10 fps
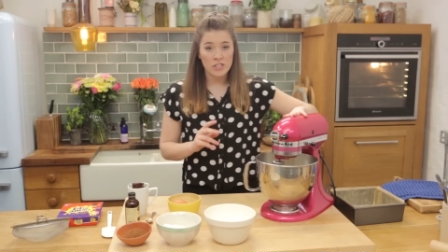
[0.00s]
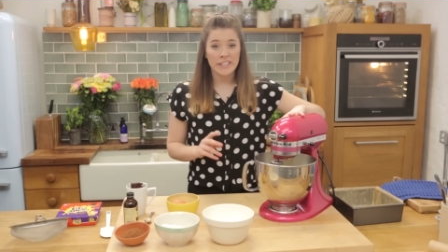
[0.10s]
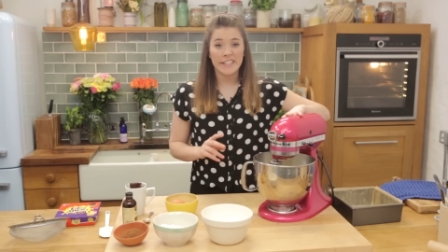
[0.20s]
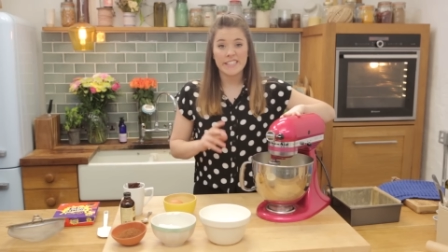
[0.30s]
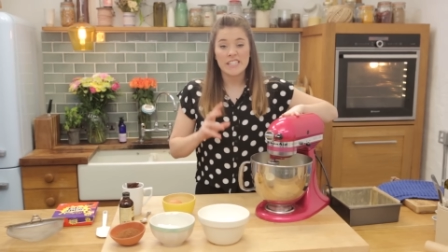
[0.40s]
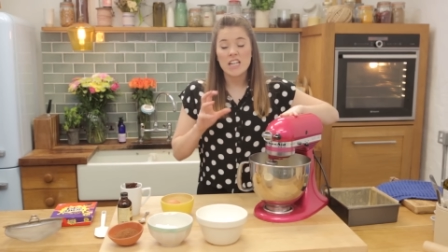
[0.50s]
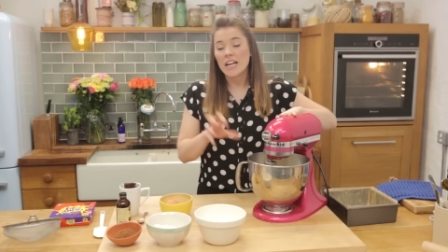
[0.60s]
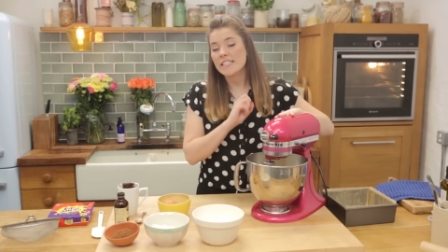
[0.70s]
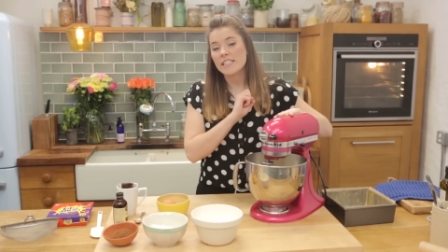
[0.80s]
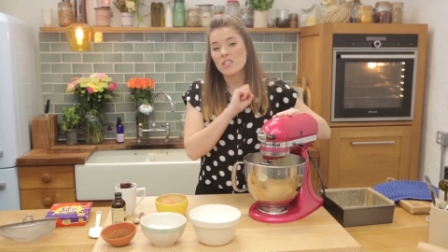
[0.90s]
just so that it's
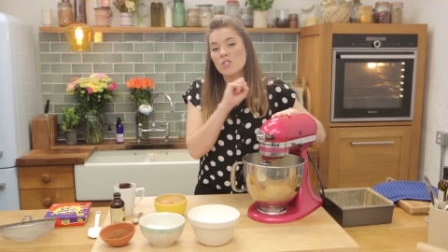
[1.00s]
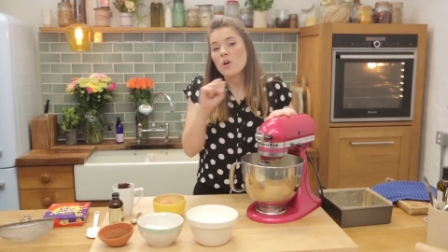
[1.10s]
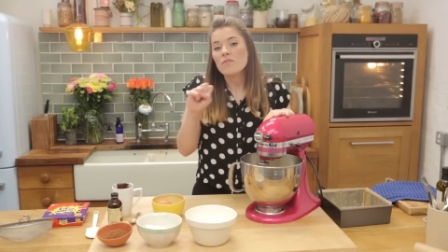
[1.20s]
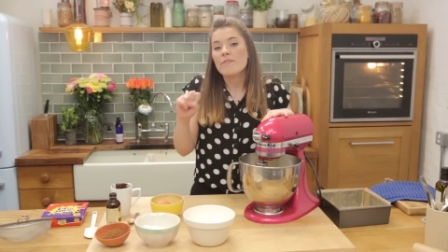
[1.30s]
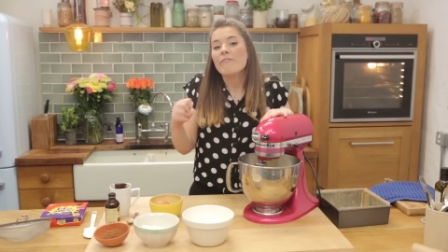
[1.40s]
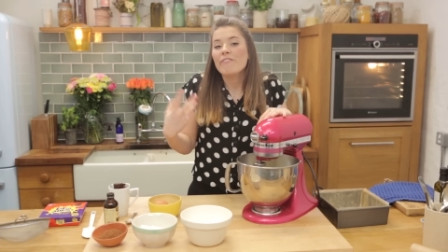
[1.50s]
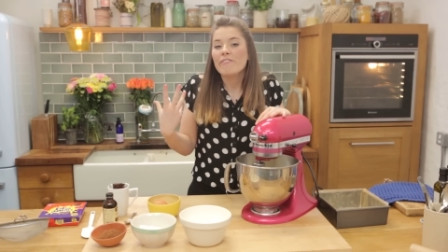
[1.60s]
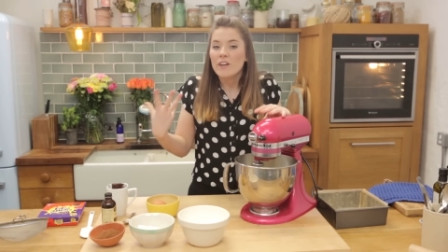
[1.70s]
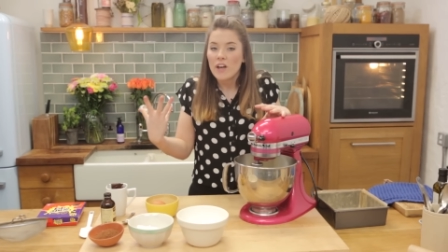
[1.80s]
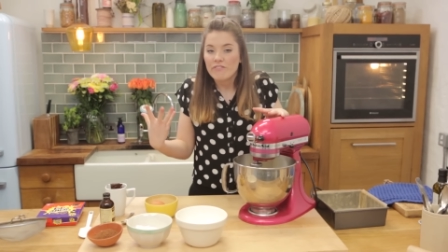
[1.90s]
nice and soft and
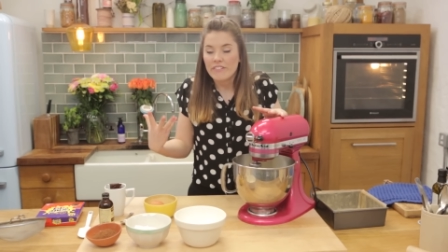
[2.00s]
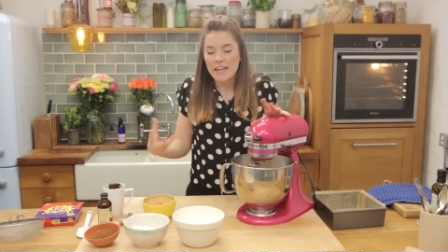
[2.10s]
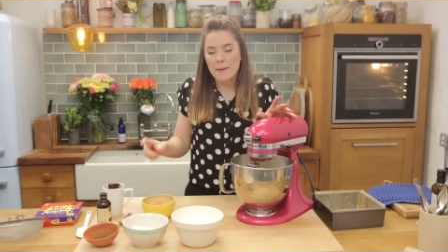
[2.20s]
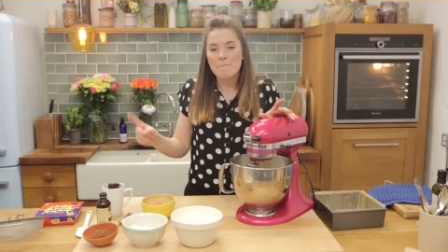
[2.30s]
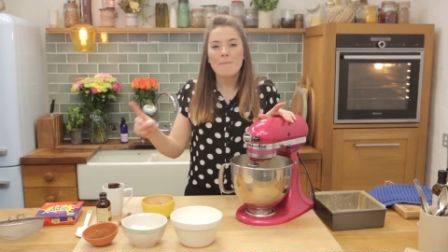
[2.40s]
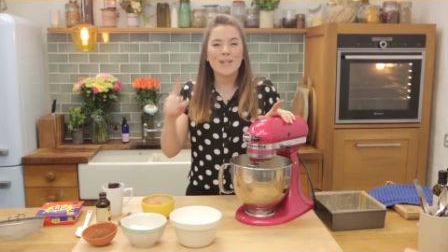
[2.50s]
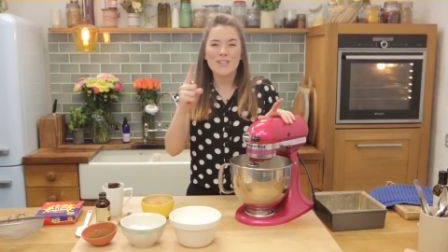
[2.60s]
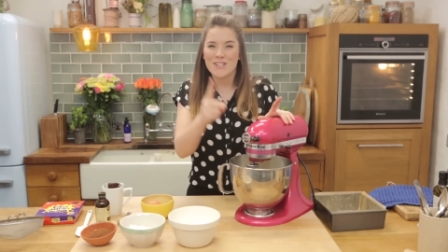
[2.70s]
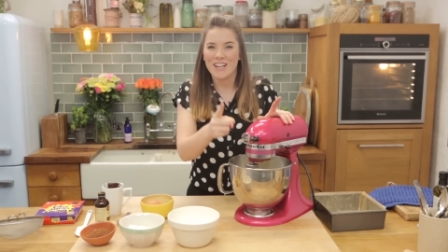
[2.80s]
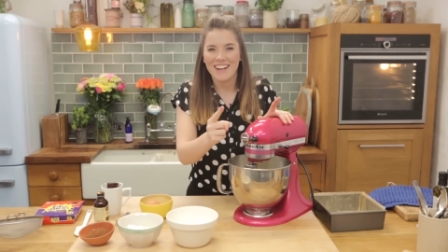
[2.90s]
fluffy,
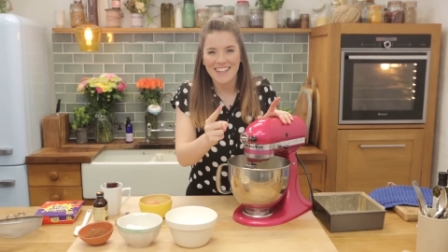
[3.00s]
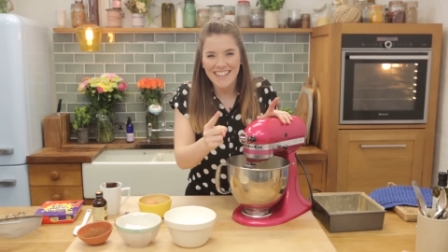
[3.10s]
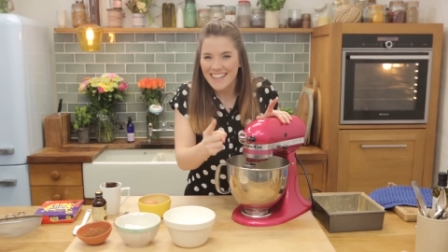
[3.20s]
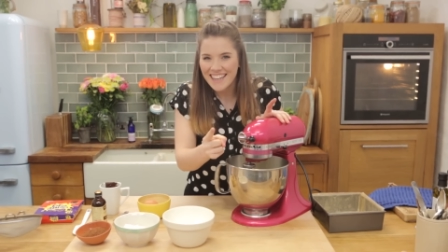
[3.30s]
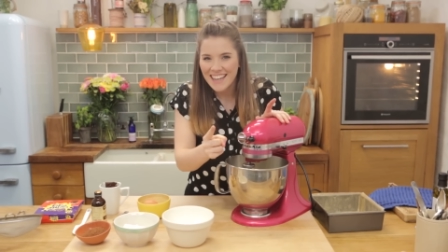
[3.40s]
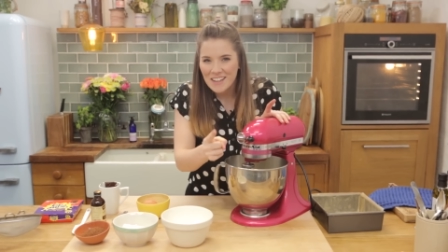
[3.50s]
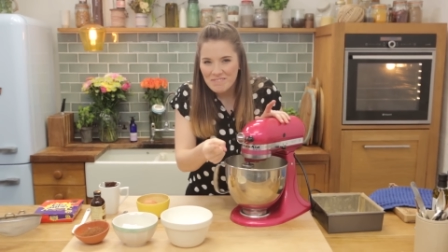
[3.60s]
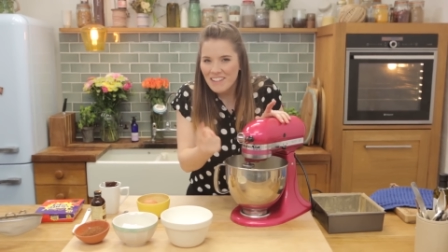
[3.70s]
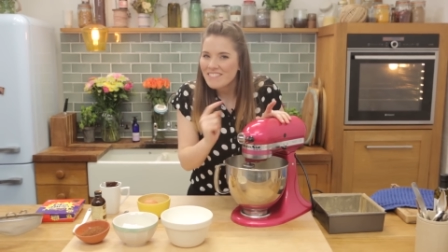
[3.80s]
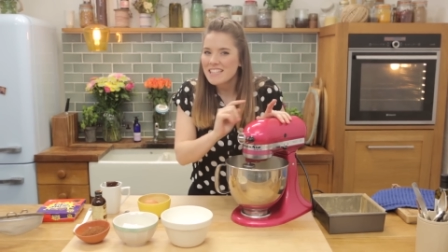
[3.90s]
much like
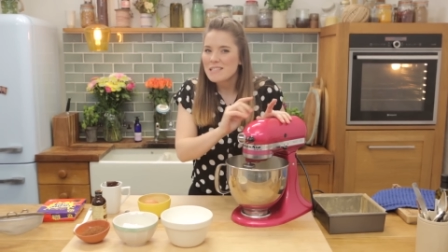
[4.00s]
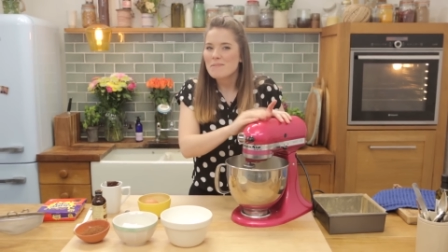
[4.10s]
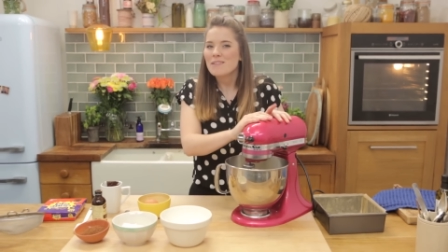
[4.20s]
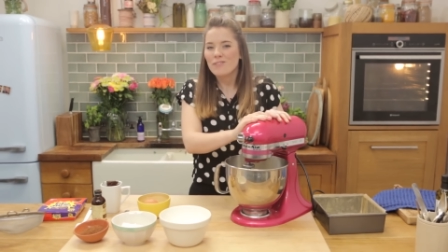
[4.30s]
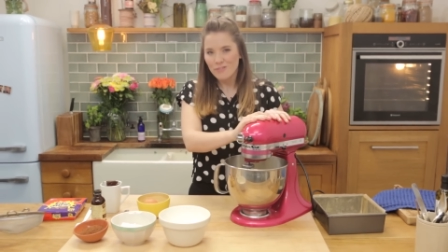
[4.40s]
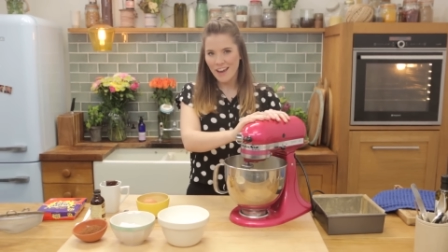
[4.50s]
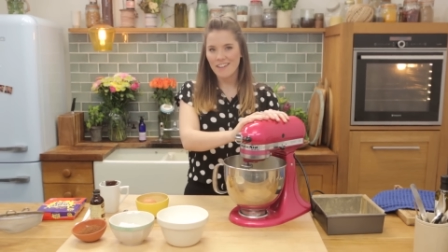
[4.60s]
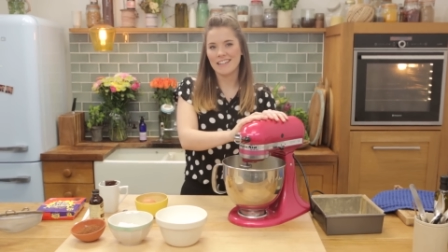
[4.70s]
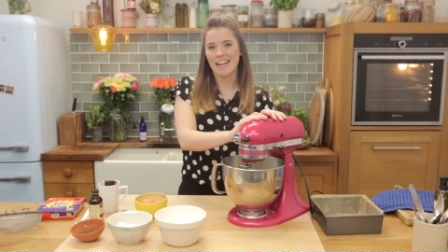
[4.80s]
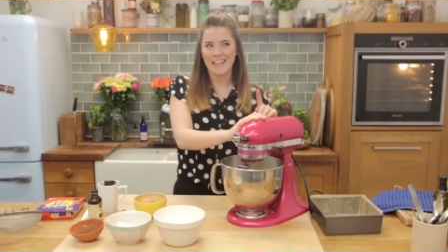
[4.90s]
my recipe for
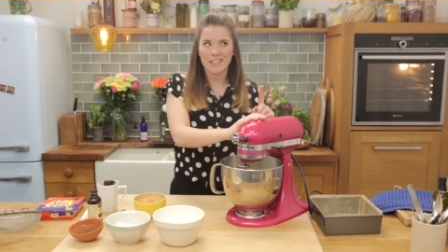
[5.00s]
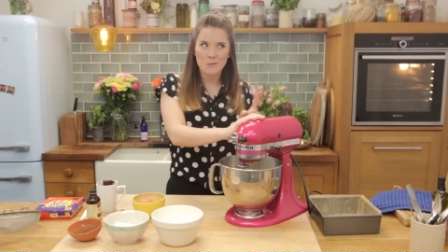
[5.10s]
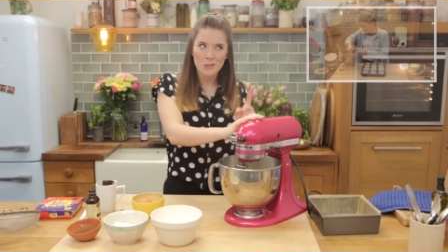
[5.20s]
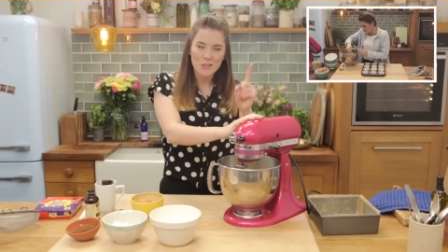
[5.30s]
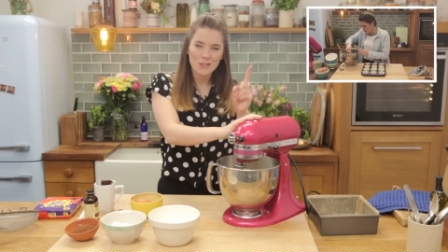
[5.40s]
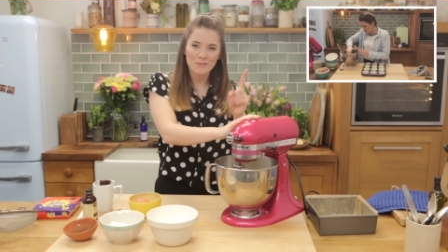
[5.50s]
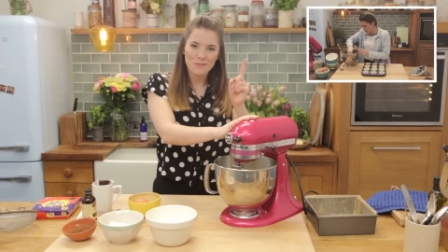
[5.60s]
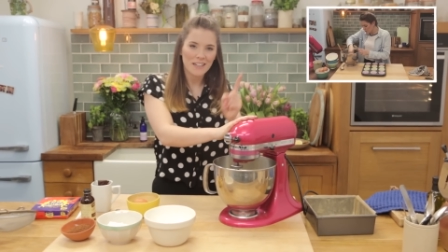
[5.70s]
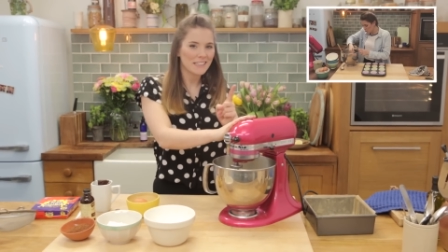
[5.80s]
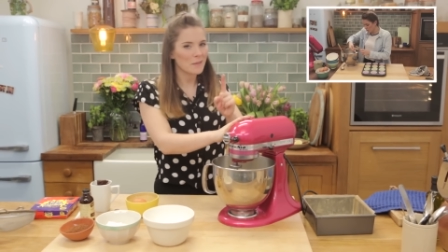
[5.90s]
fairy cakes, which you can
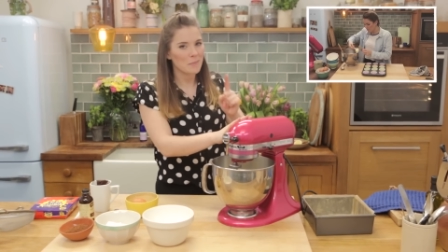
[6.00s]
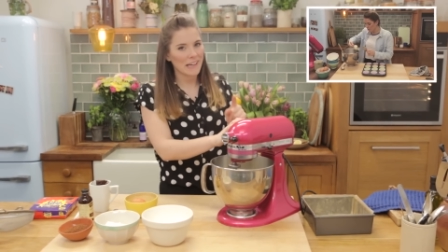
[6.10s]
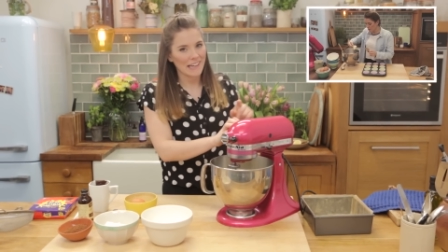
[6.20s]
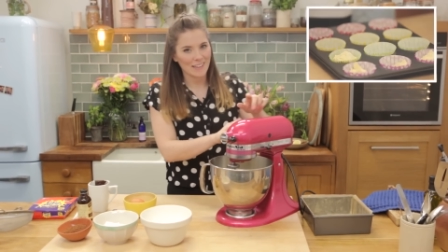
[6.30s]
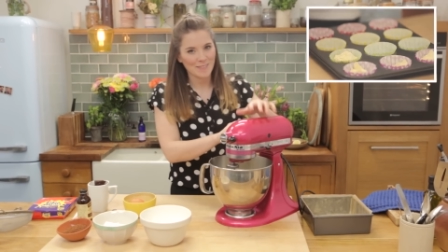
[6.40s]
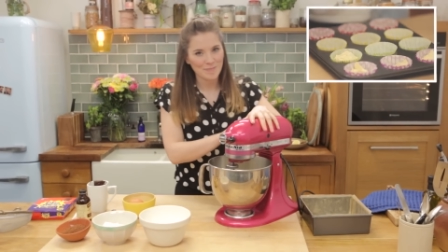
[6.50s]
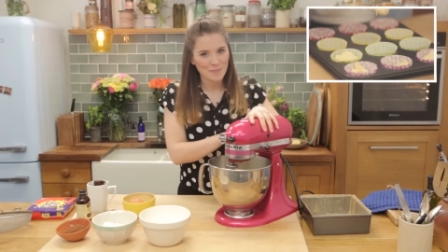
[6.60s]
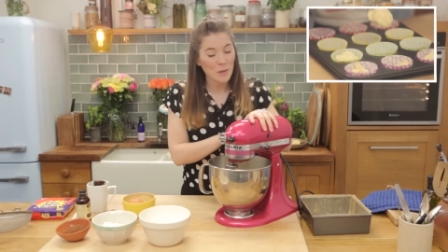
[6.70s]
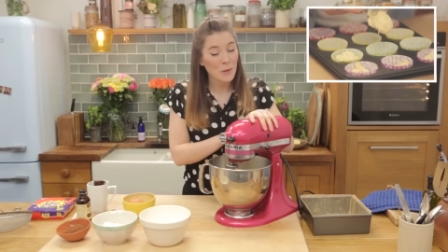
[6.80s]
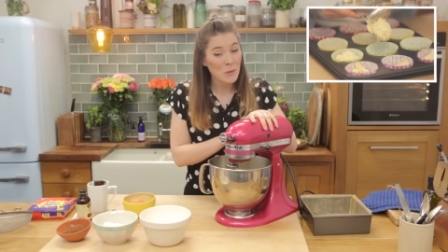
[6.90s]
find up here.
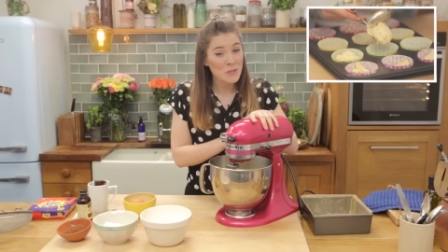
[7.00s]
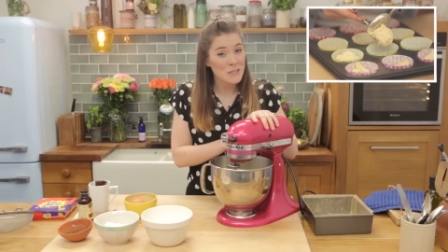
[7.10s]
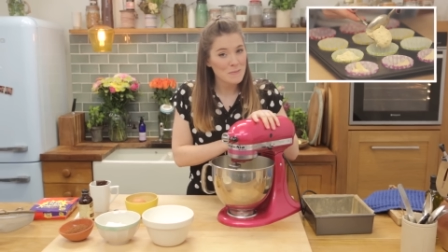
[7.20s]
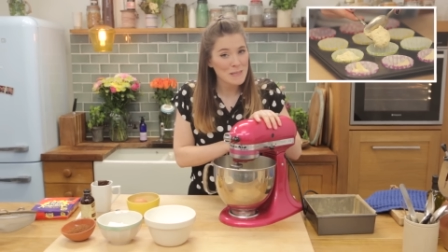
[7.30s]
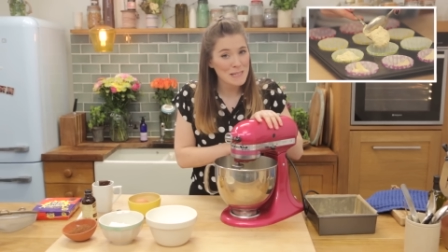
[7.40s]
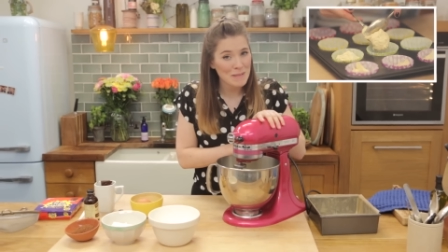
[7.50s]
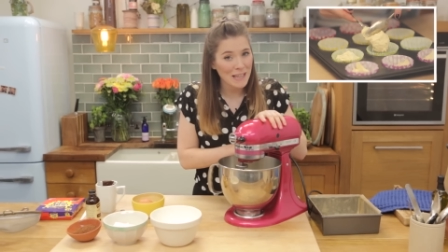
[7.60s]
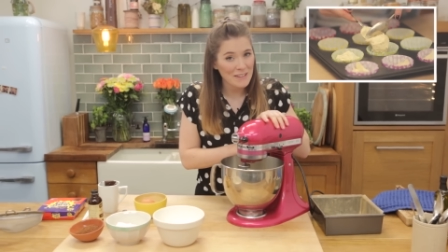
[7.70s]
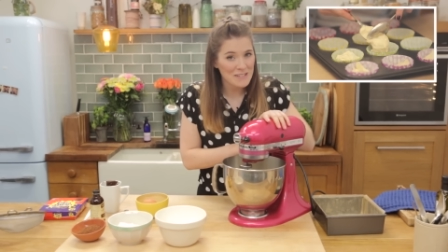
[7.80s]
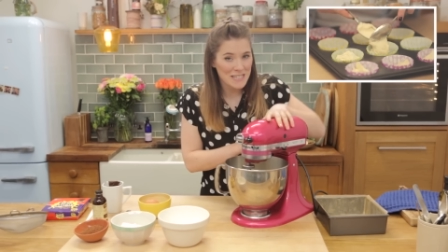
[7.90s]
You'll notice some
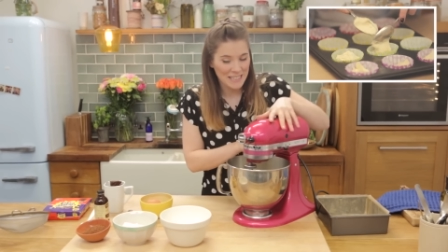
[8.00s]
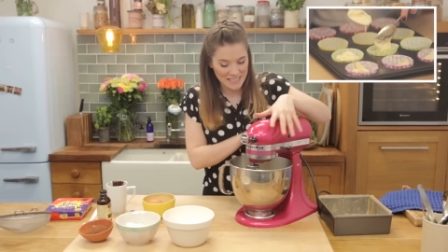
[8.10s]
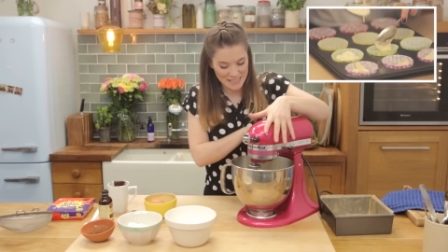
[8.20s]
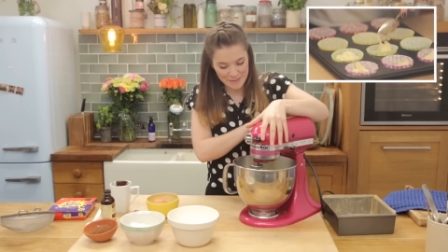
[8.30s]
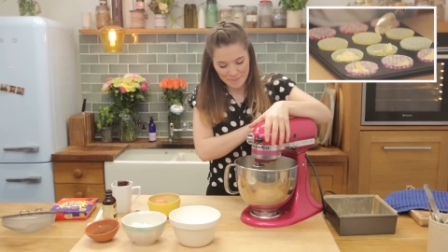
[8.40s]
similarities.